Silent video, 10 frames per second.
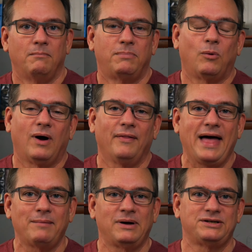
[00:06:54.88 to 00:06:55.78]
But while
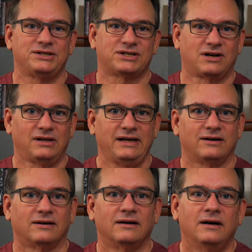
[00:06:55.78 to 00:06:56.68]
that much is
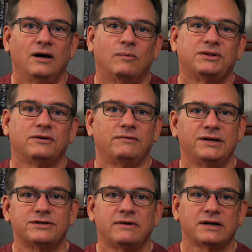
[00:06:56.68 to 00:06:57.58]
clear, what the
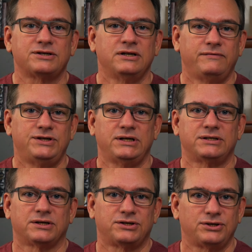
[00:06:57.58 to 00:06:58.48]
resurrection of
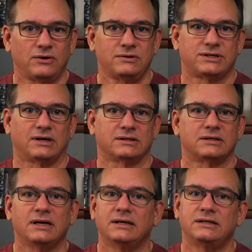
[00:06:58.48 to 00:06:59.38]
Jesus shows
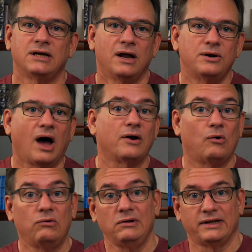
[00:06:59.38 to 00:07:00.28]
us is not
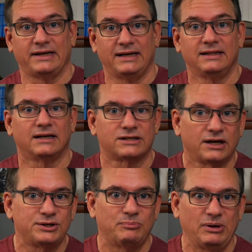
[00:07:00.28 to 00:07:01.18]
only that
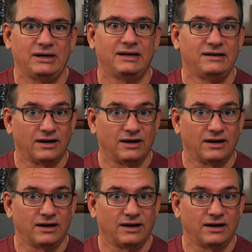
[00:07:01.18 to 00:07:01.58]
such a being